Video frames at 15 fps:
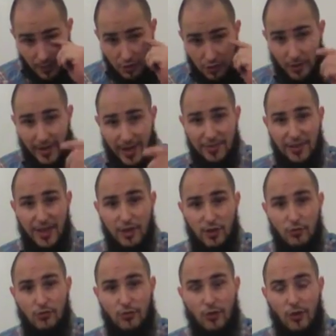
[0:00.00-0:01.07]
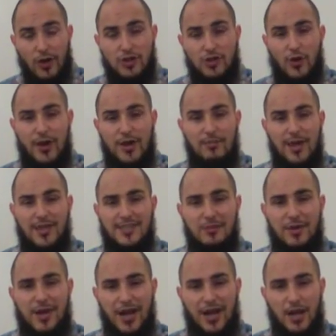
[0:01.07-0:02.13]
So again, thank you for joining me. I
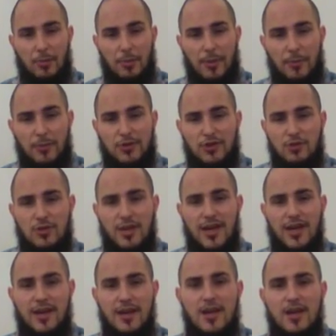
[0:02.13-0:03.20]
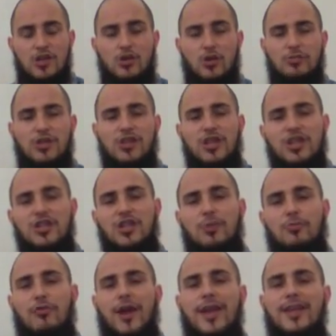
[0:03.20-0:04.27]
see we got a couple people tuned in, so I'm just going to
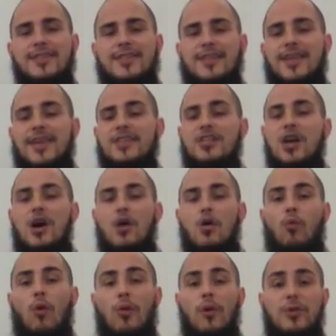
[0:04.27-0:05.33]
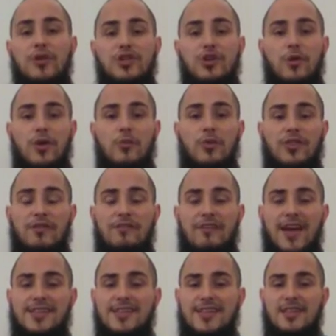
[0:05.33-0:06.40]
jump right into things. What we were doing with the
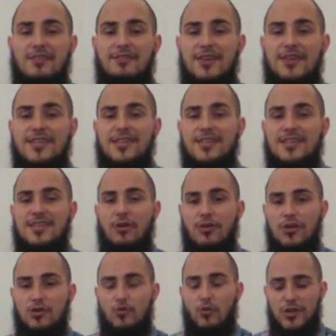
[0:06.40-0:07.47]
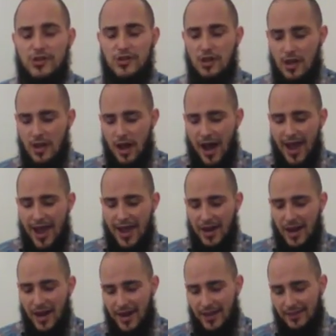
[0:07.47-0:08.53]
Fasting the Feasting series was I
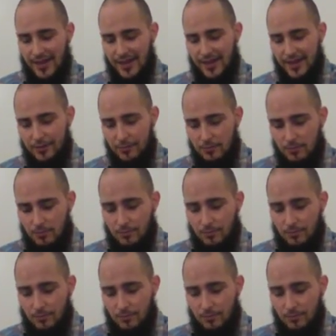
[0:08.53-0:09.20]
had highlighted